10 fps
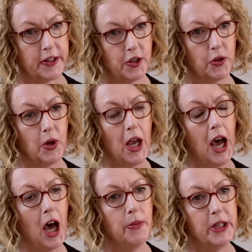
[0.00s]
So
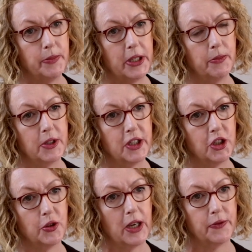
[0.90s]
how many people
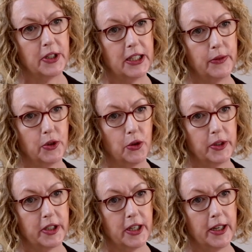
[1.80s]
did you have to leave go
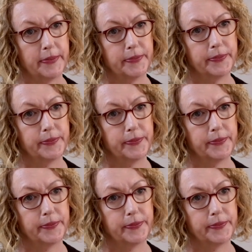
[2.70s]
at the time?